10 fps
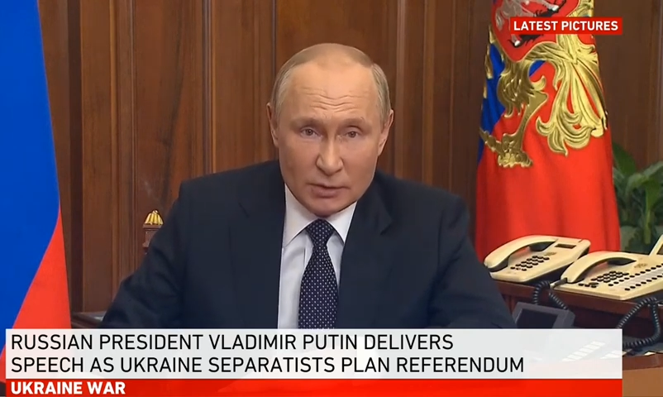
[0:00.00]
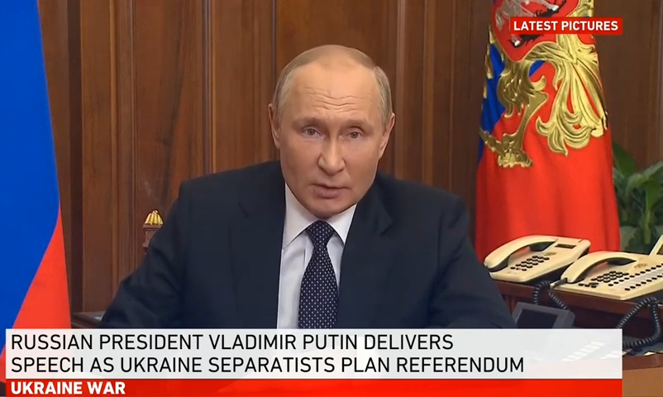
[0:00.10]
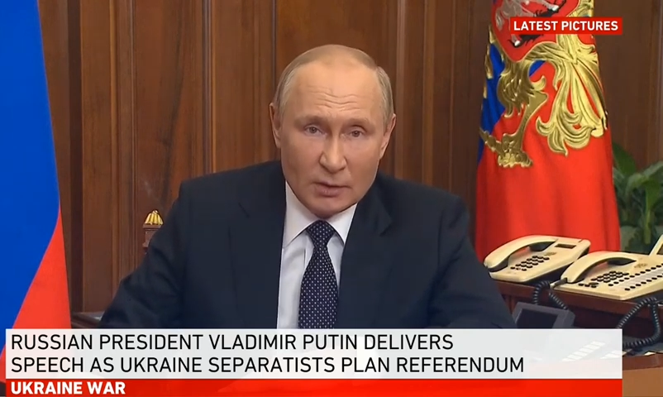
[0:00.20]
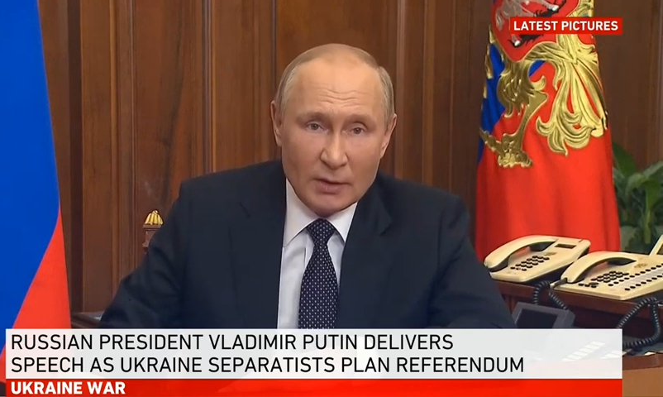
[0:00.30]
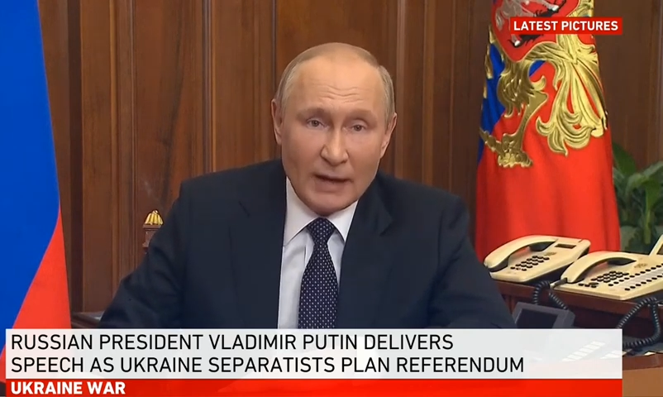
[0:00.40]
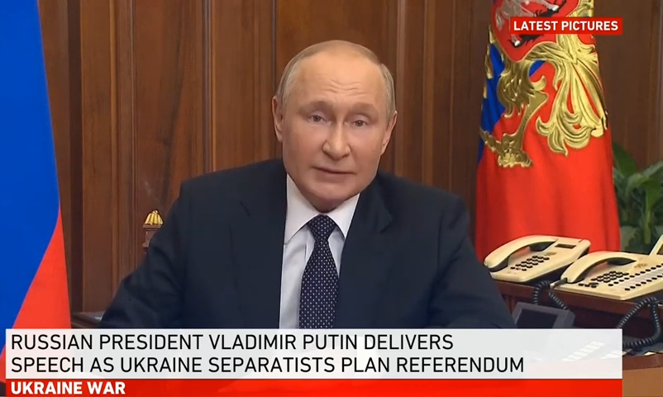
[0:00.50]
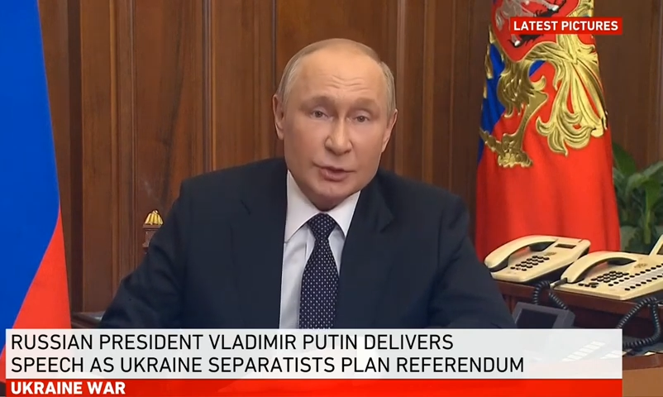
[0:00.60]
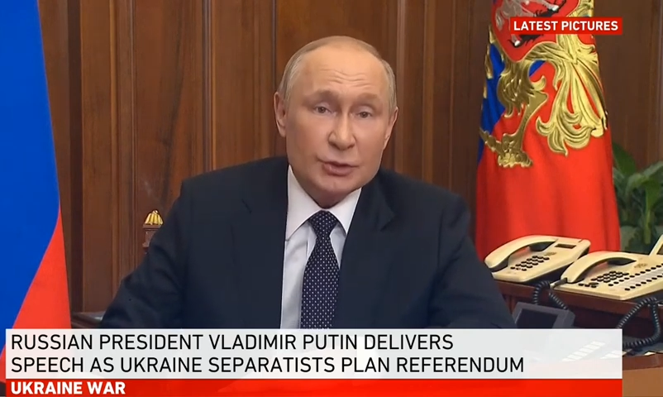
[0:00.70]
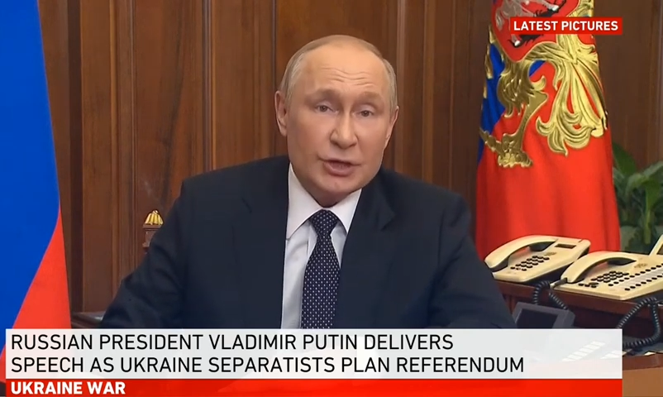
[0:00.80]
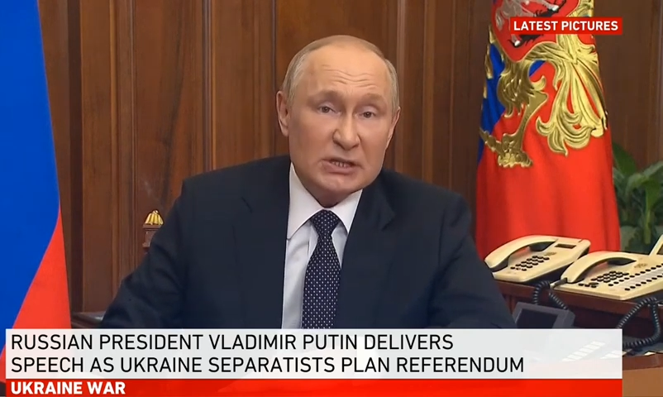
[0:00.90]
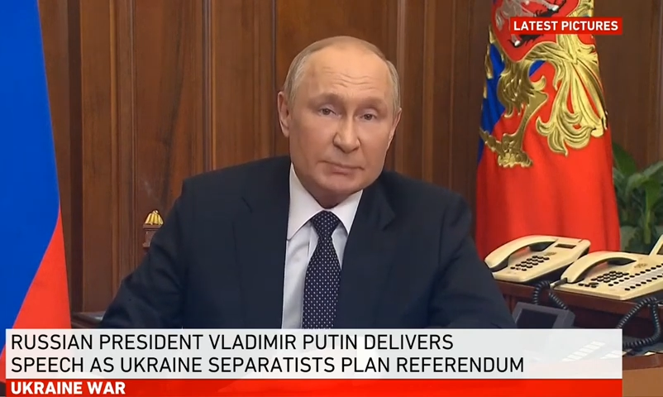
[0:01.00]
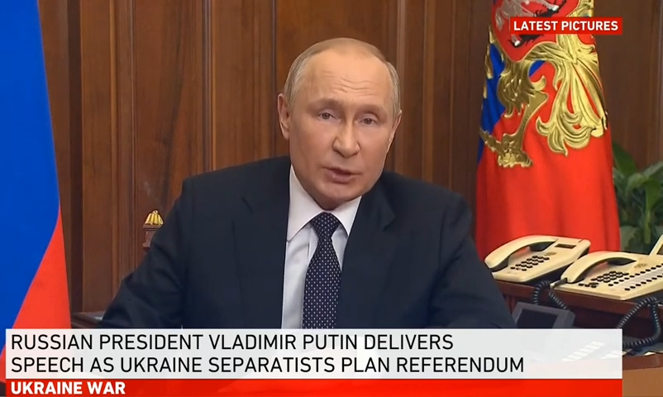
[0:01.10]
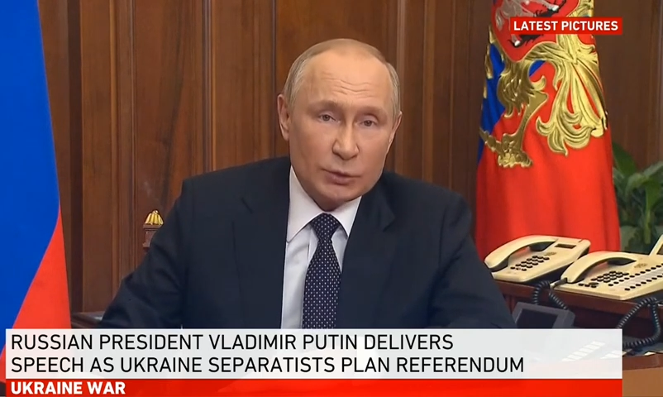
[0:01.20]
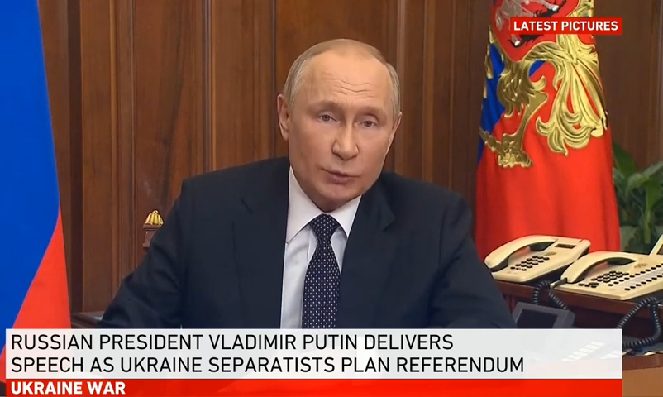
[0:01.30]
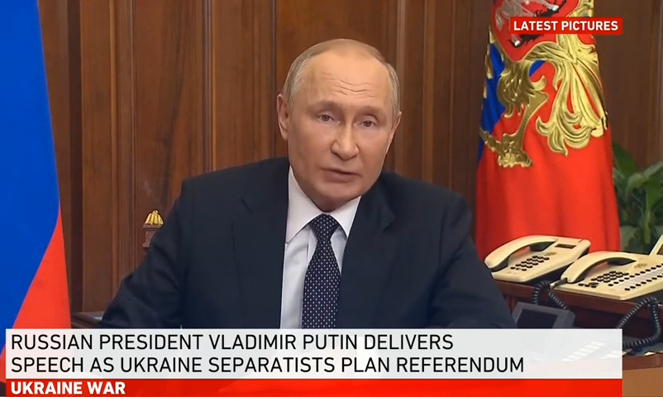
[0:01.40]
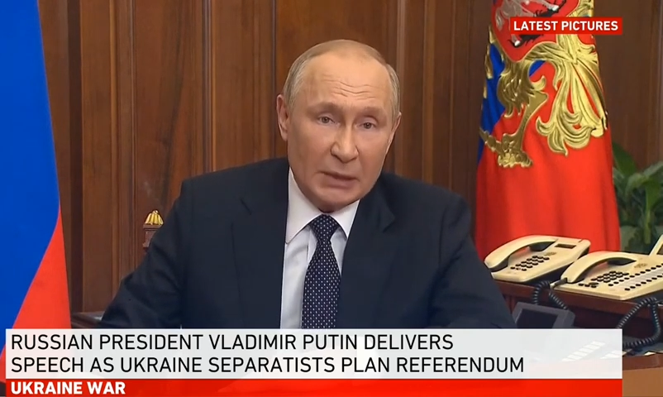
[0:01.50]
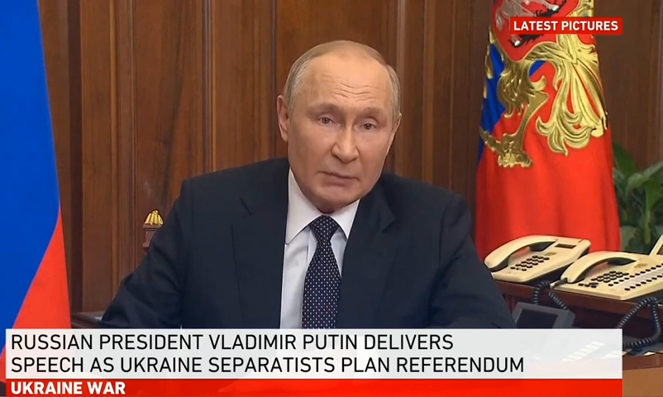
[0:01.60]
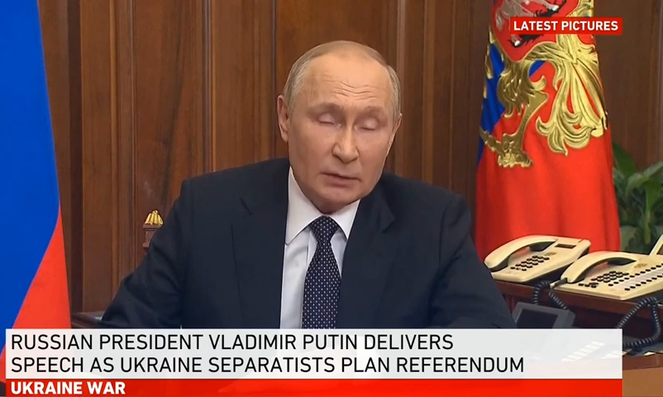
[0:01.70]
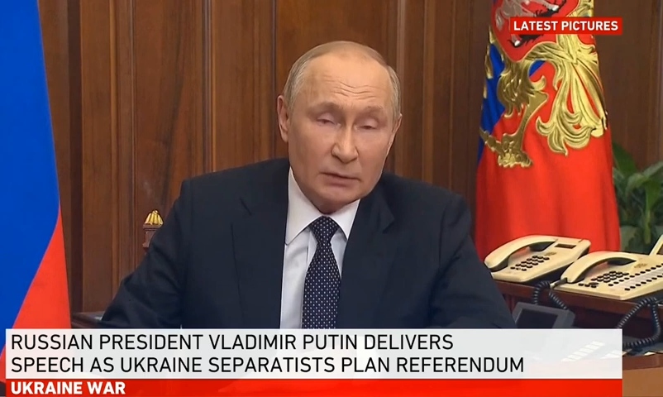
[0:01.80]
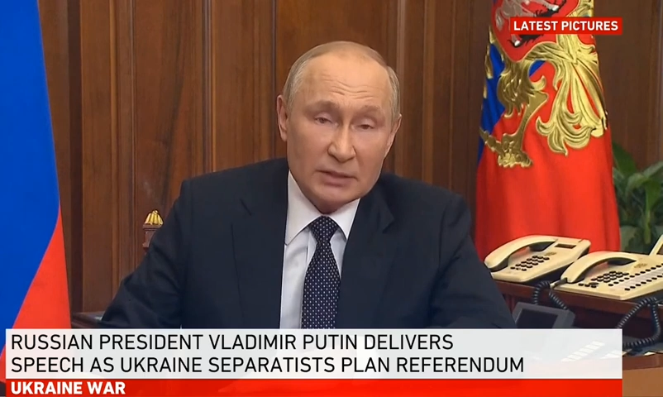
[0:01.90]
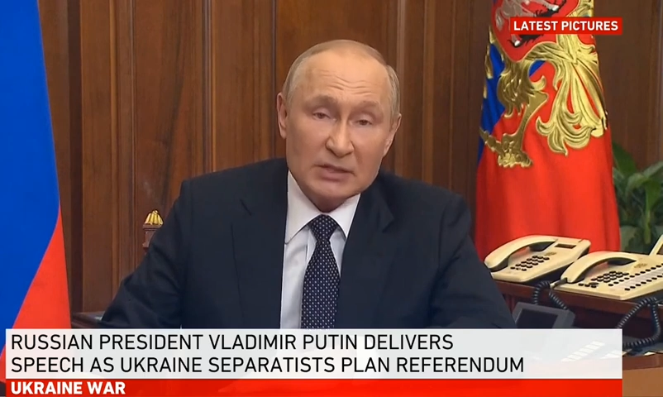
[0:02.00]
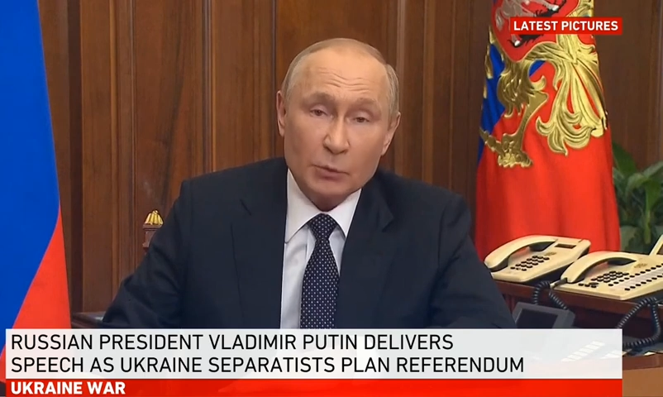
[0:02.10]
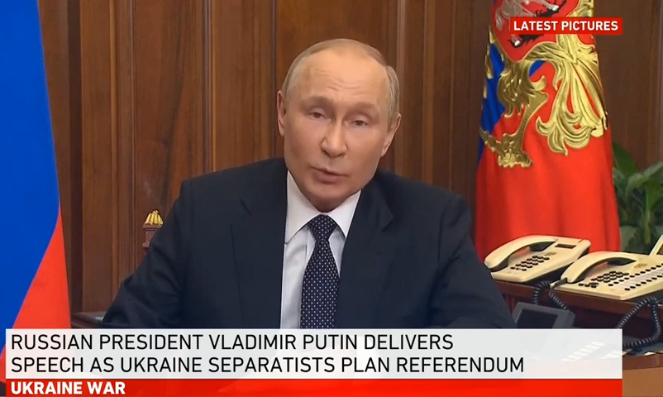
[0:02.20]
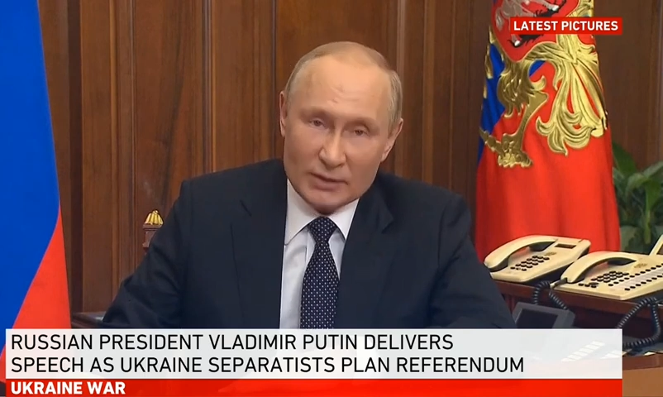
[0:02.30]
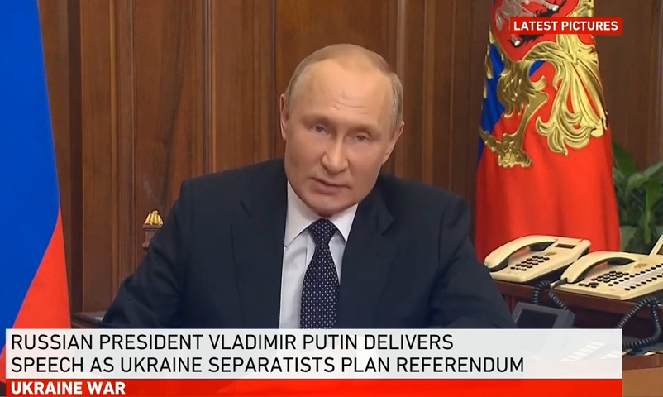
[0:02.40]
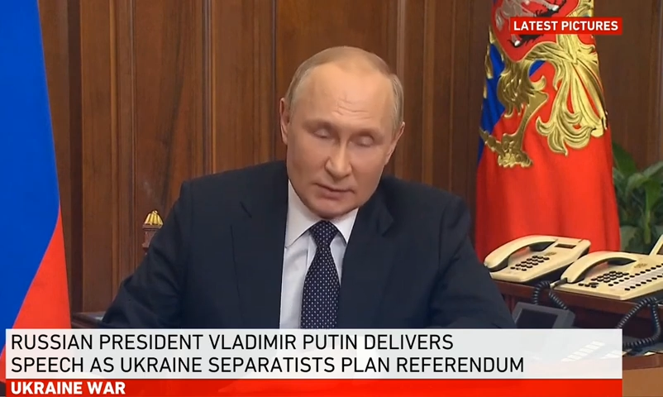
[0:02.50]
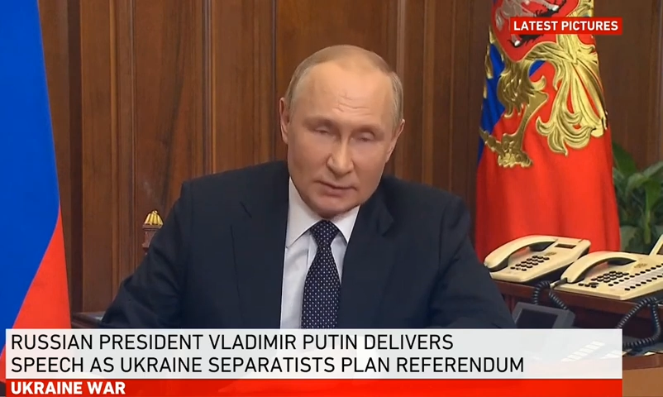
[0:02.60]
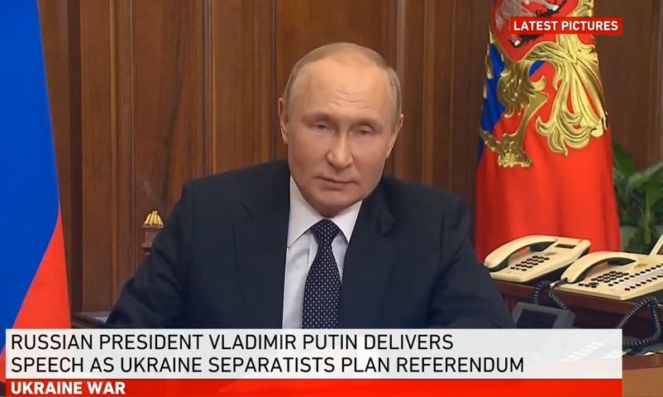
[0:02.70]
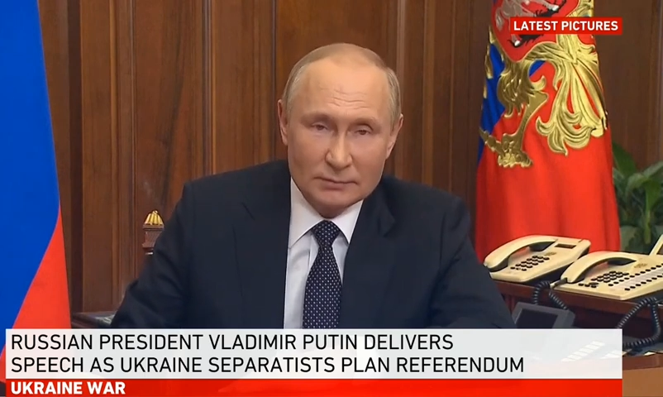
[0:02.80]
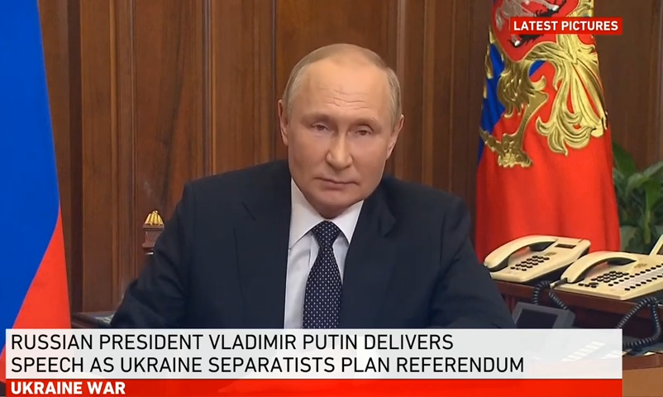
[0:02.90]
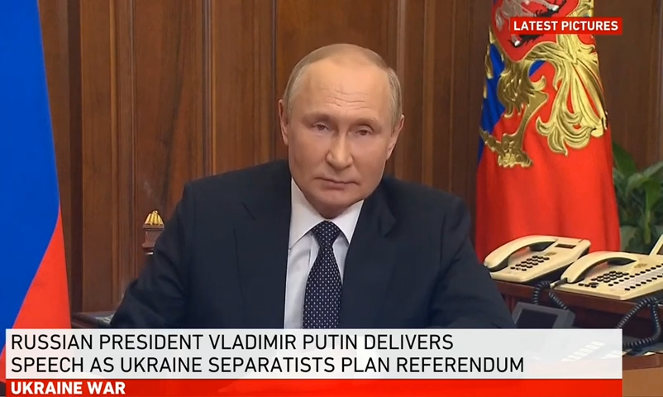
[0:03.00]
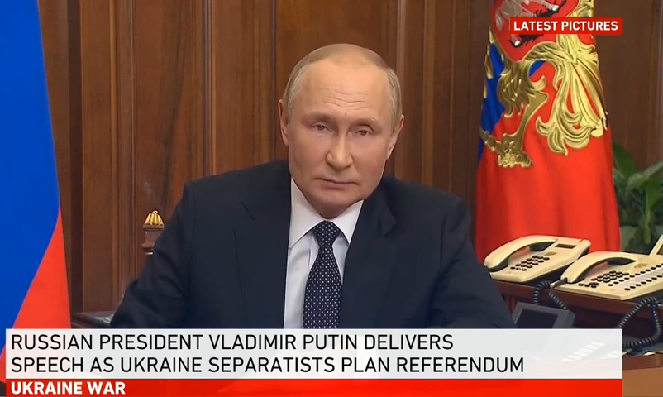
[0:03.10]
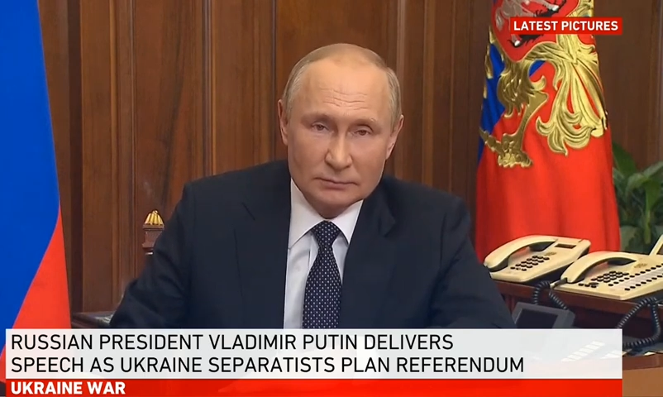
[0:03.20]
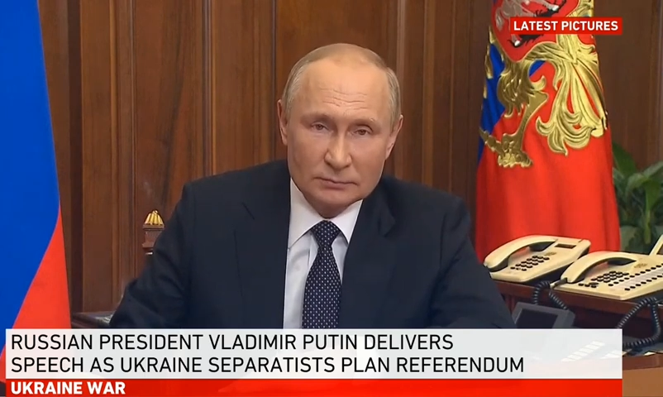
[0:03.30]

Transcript: they were able to bring about the collapse of the Soviet Union,